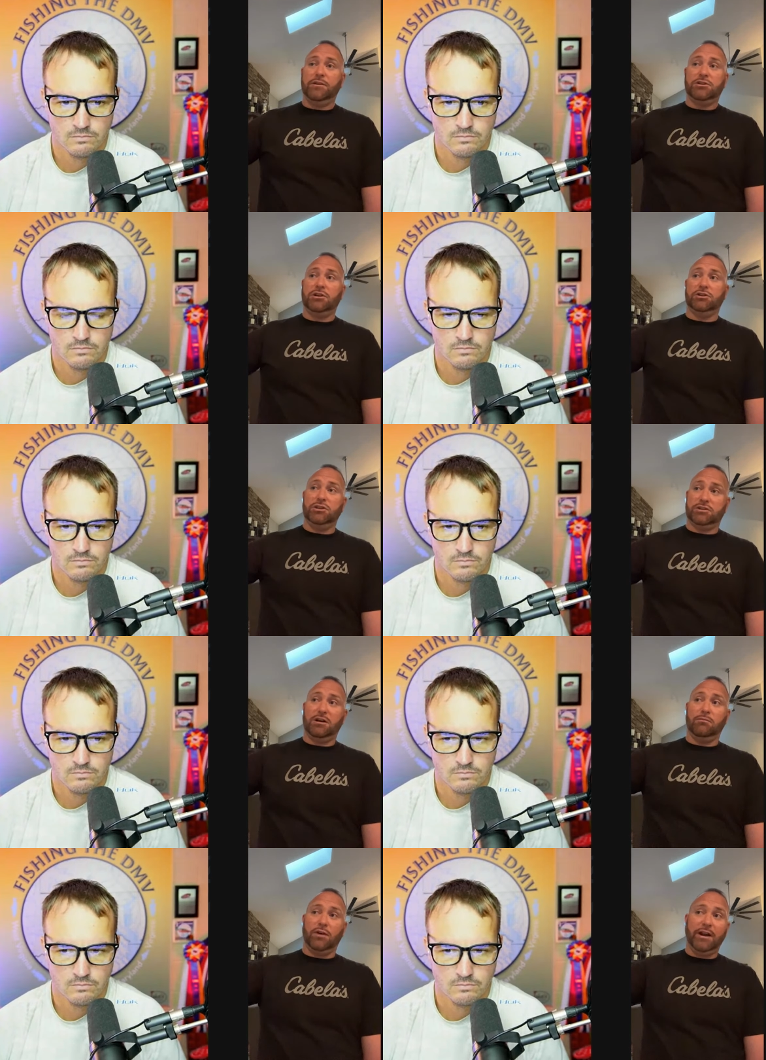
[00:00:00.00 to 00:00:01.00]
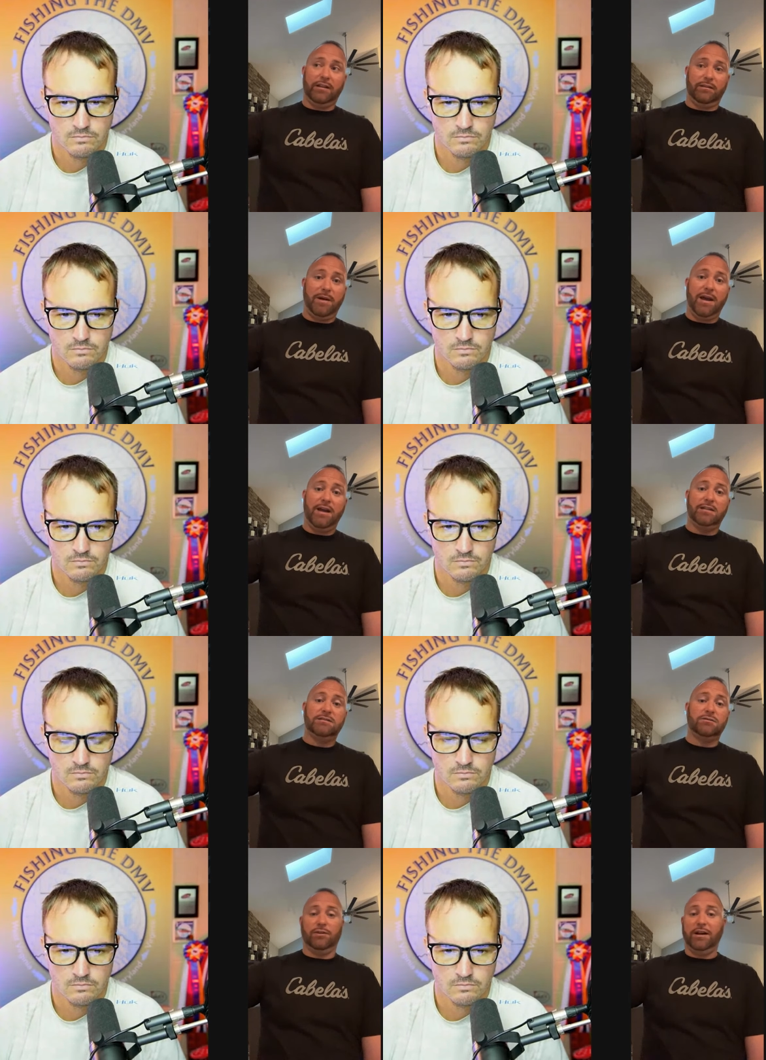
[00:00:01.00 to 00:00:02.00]
Speaker 1: fish could just come right out of the
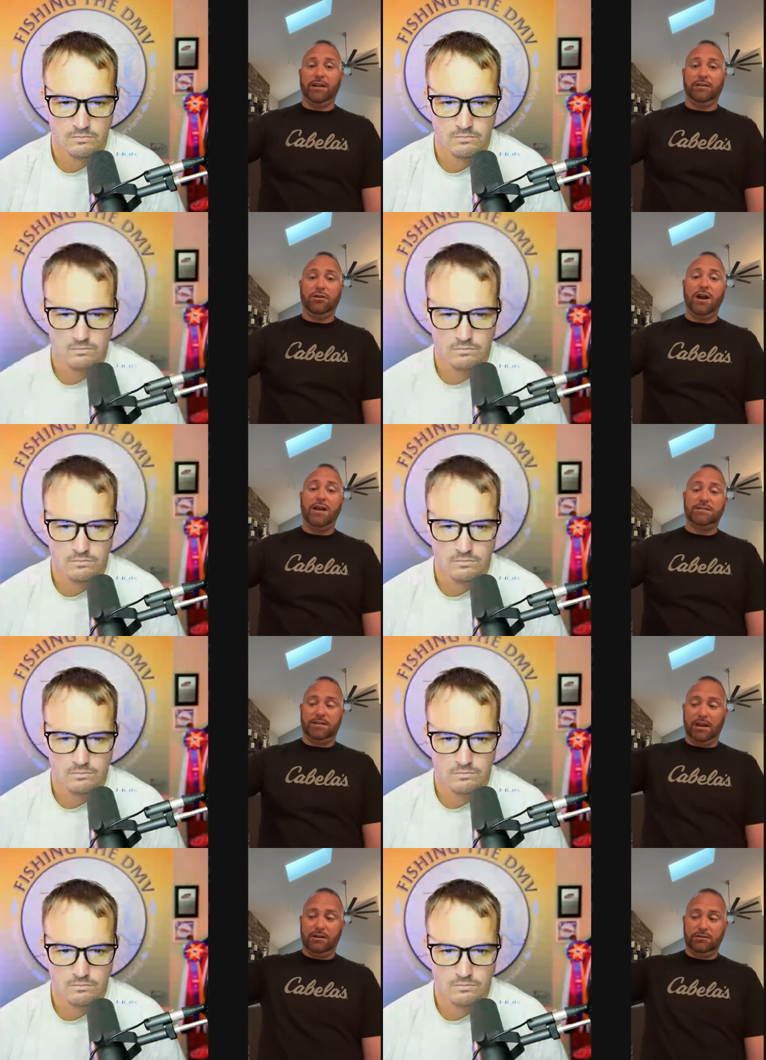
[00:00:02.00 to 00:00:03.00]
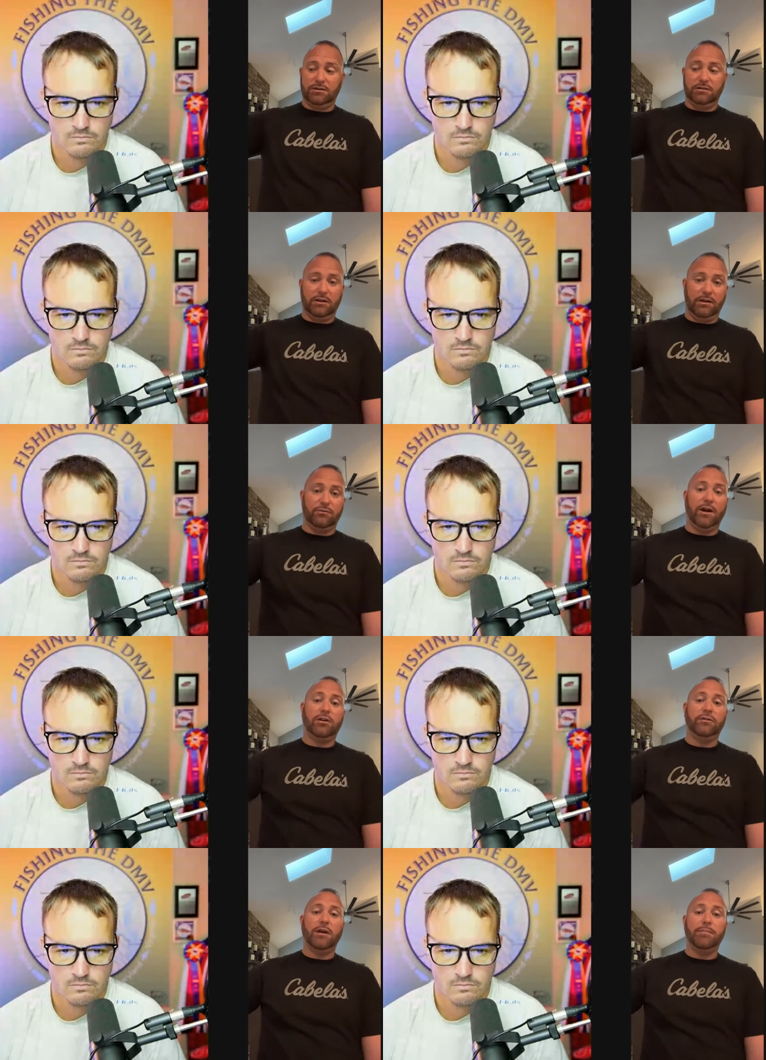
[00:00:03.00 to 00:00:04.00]
pads, right out of the grass, and, and
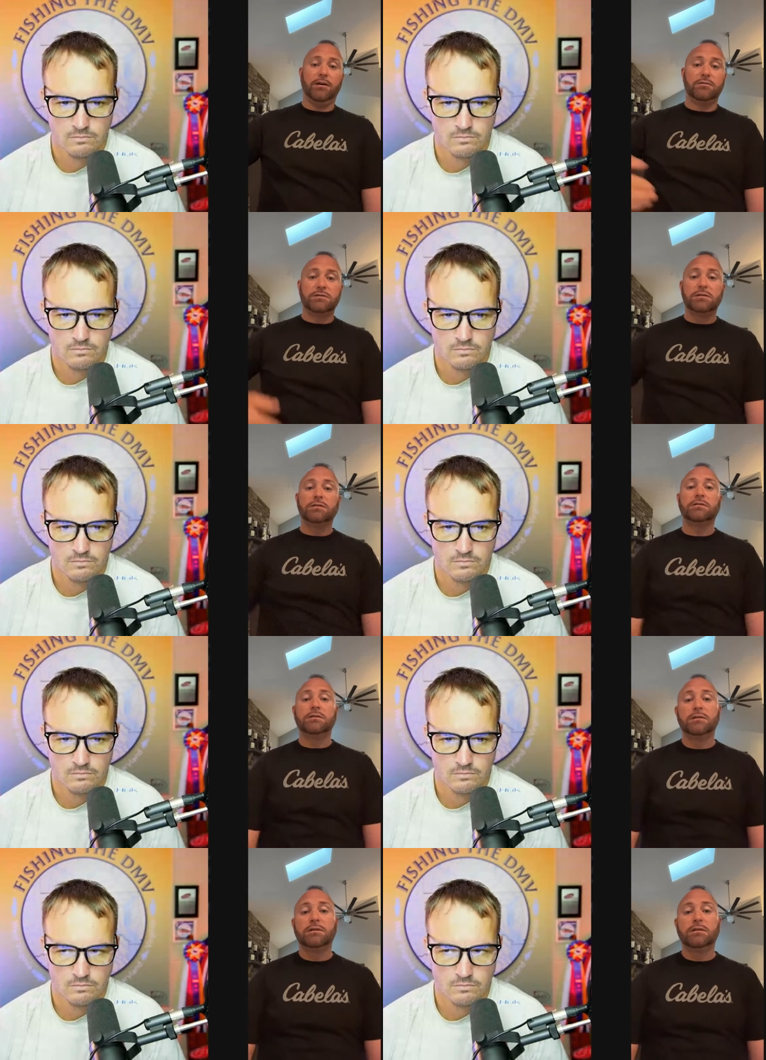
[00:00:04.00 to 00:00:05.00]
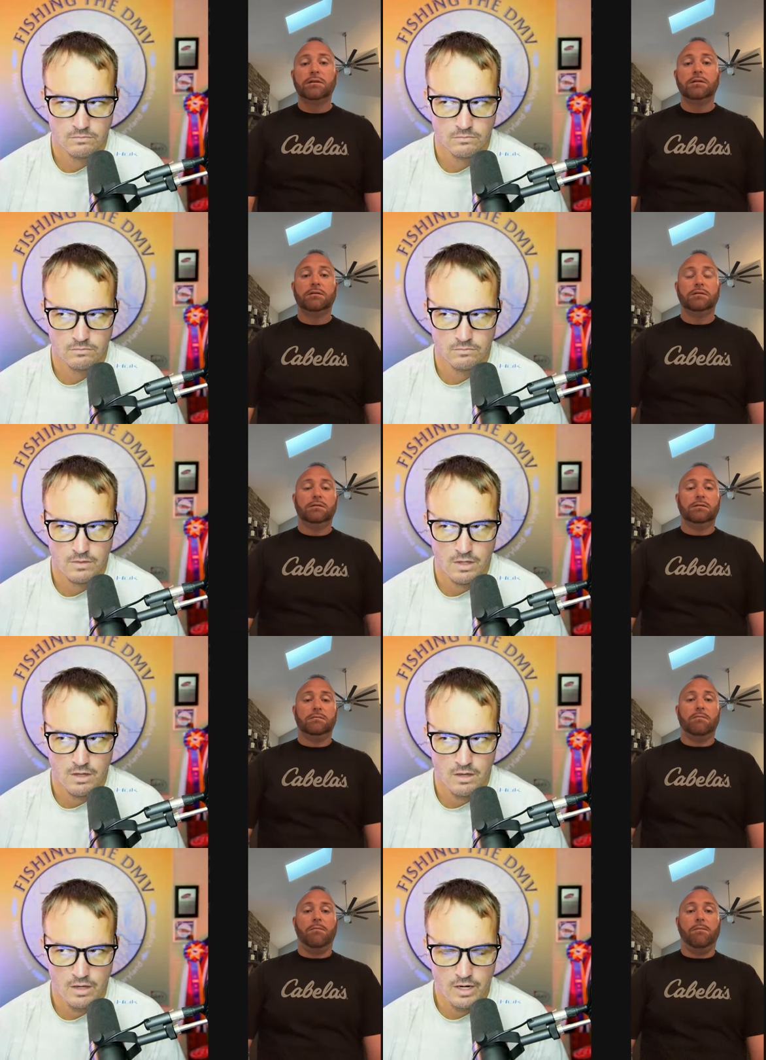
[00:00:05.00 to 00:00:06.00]
right on that post.
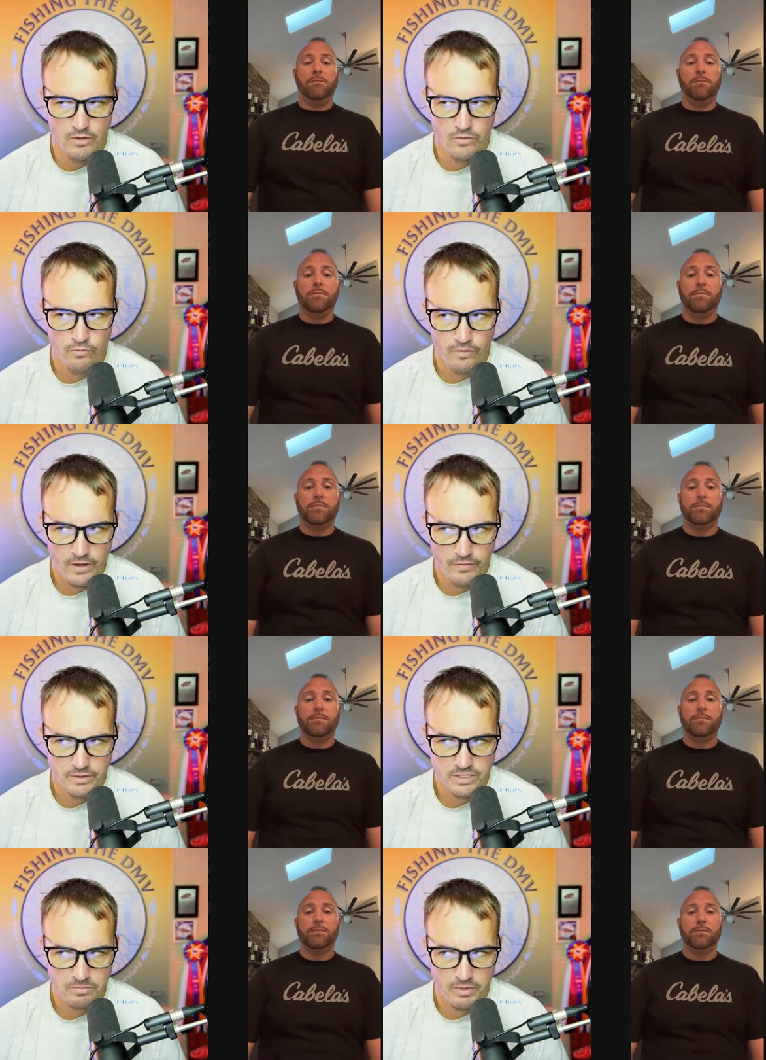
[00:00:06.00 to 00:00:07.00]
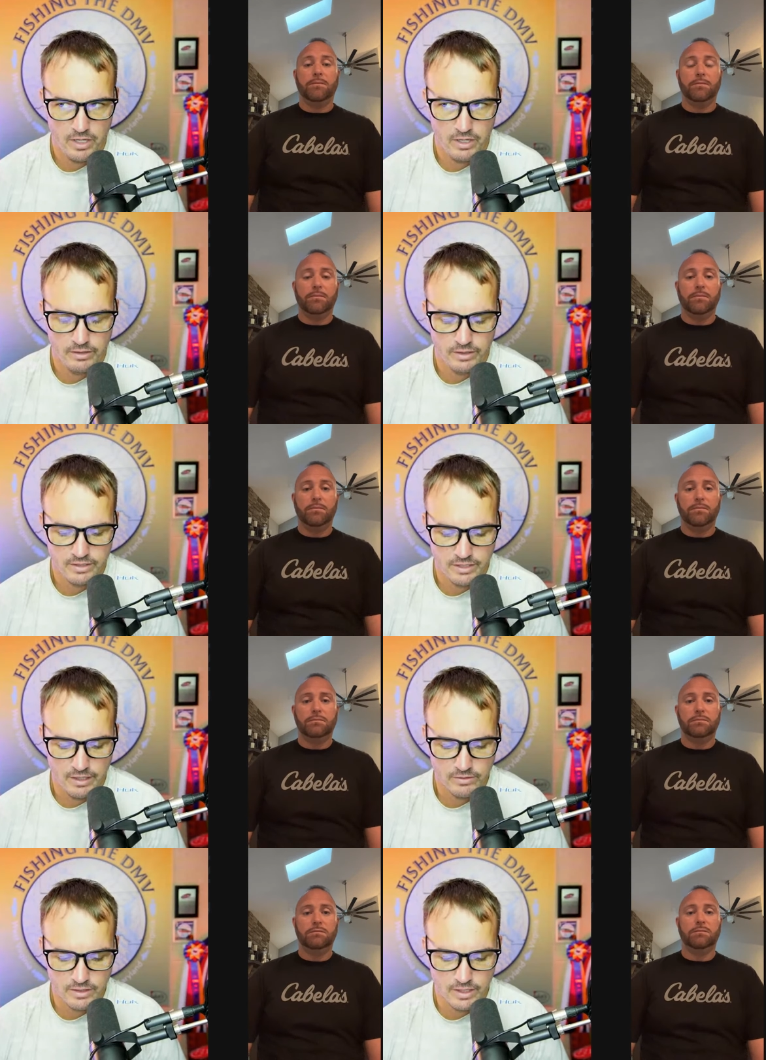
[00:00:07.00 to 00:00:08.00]
Speaker 2: And how you found this spot, it
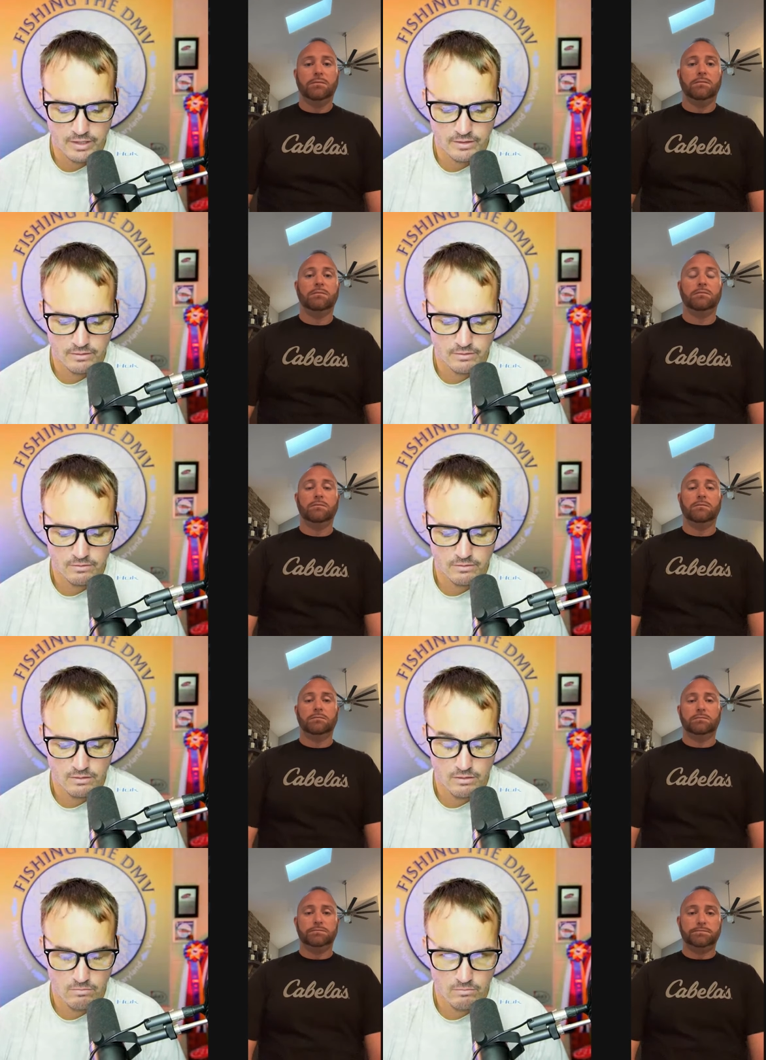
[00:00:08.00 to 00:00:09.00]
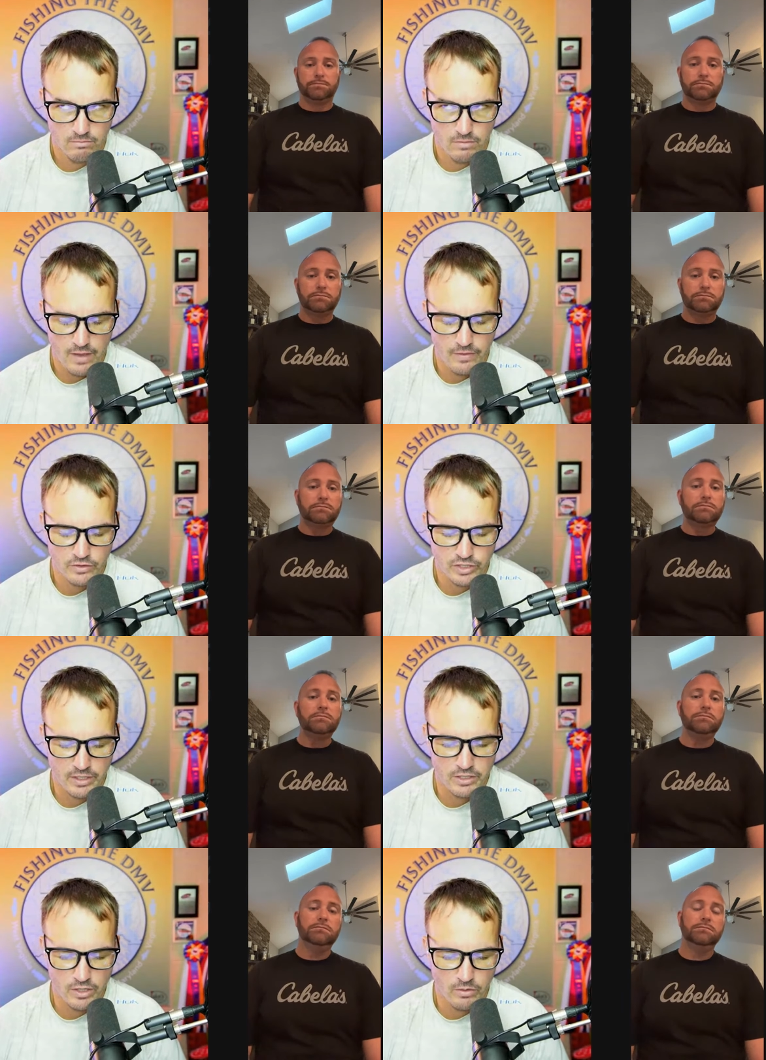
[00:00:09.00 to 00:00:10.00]
sounds like, in the
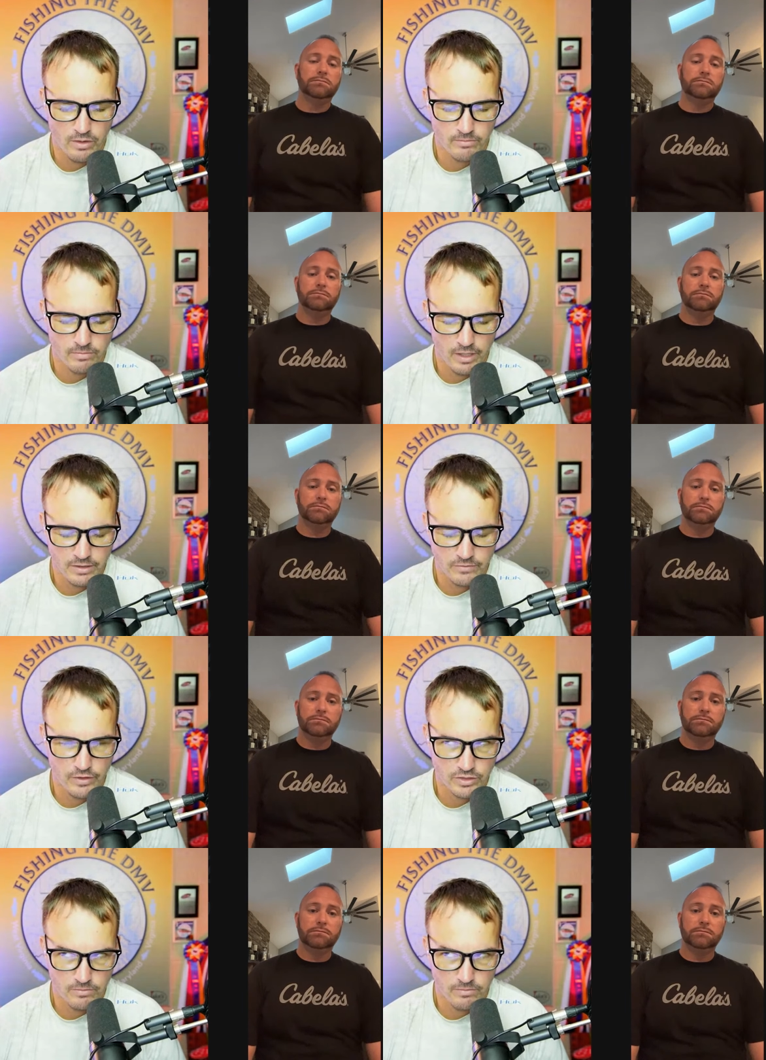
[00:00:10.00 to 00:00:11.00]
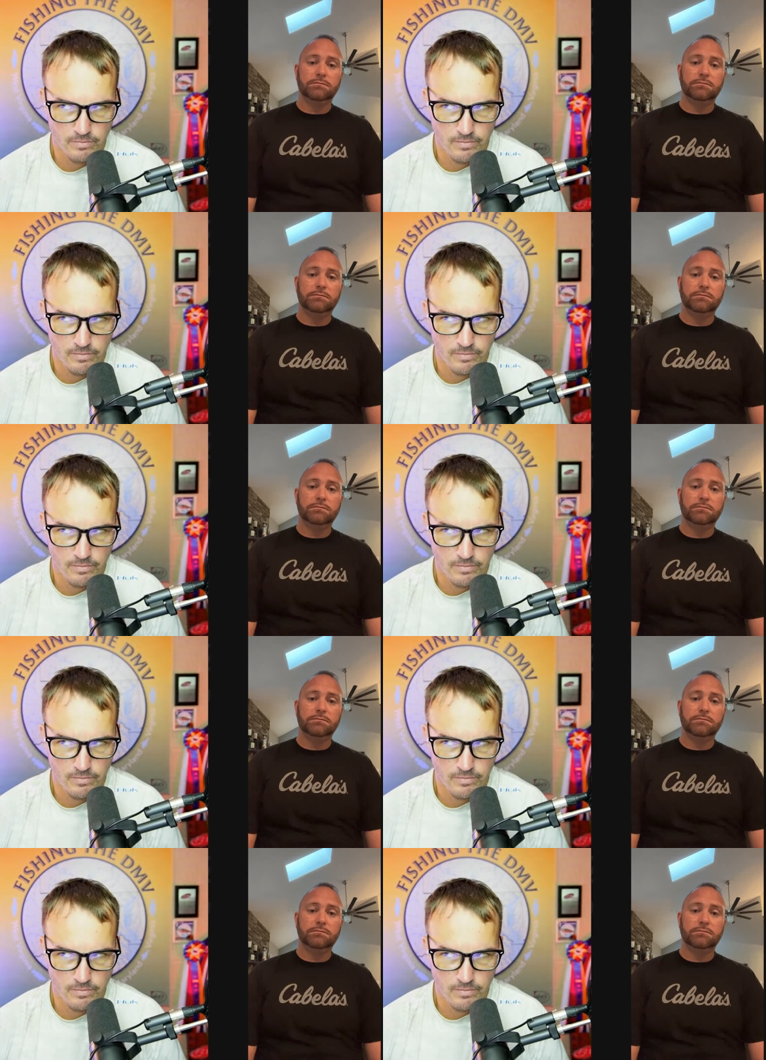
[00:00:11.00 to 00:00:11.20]
Shenandoah uh, division.